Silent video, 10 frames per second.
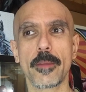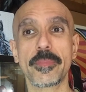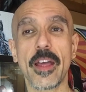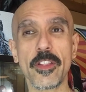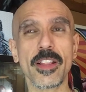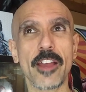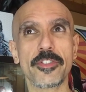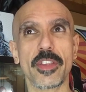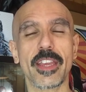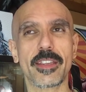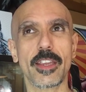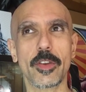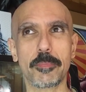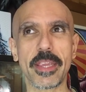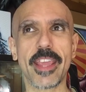Nonetheless,
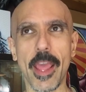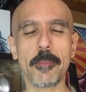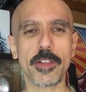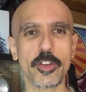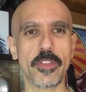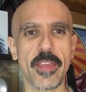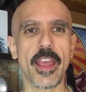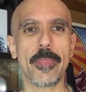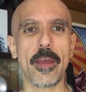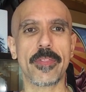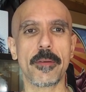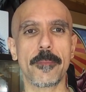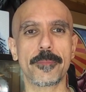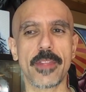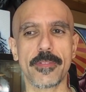it became clear at the end that
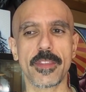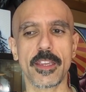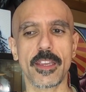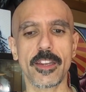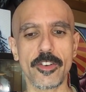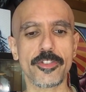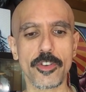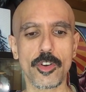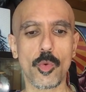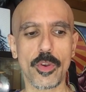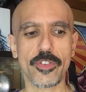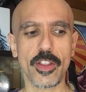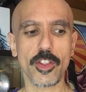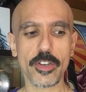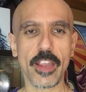the inner circle was
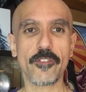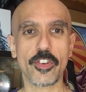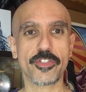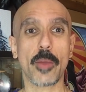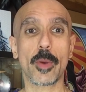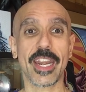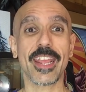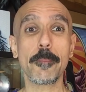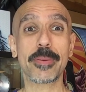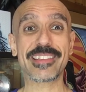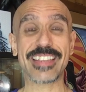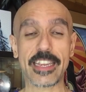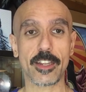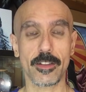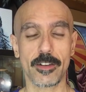looking for someone in
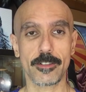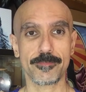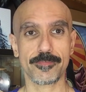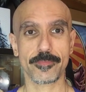particular.